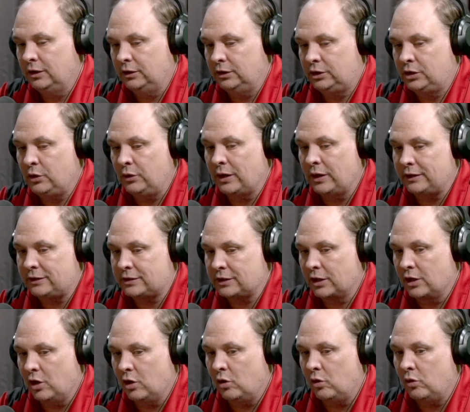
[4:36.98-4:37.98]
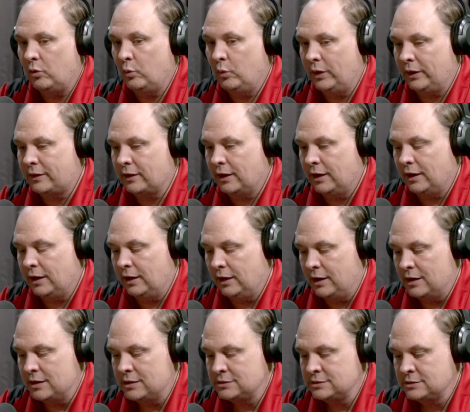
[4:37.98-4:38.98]
2 nights ago
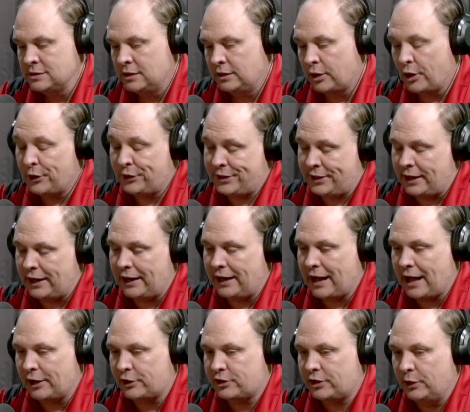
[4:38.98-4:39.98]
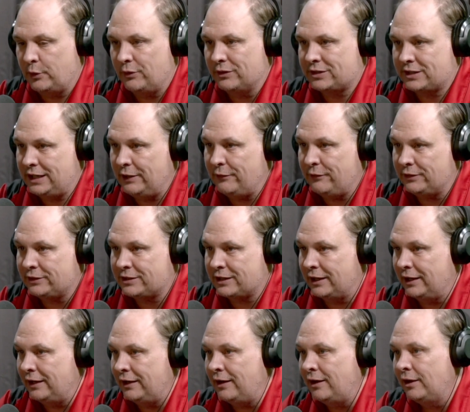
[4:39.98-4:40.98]
or tonight actually, with
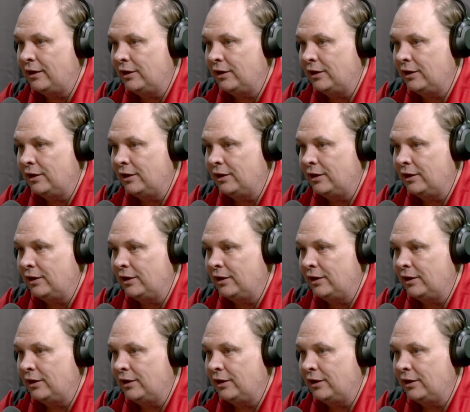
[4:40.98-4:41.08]
Stevenson,